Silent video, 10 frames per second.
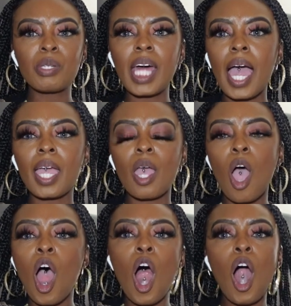was like,
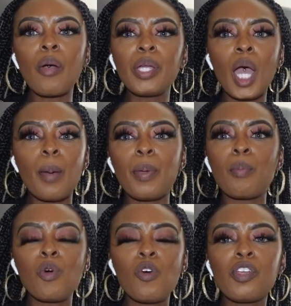hurry up and
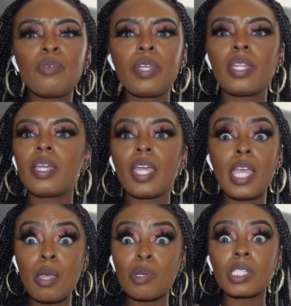move.
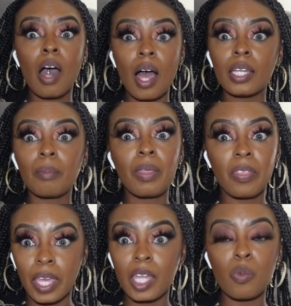He was calling me
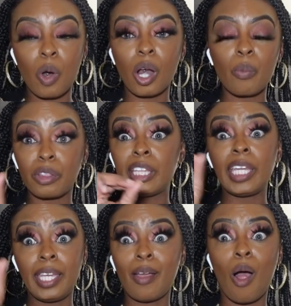the N-word with the
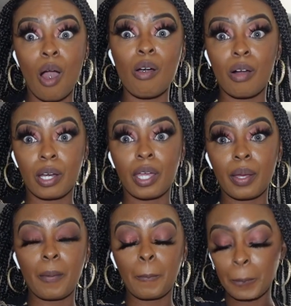E-R on it.
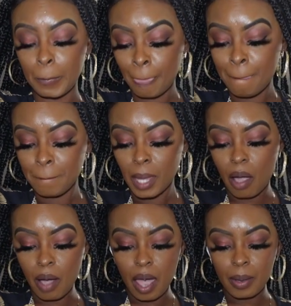
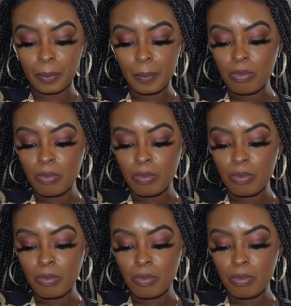Okay.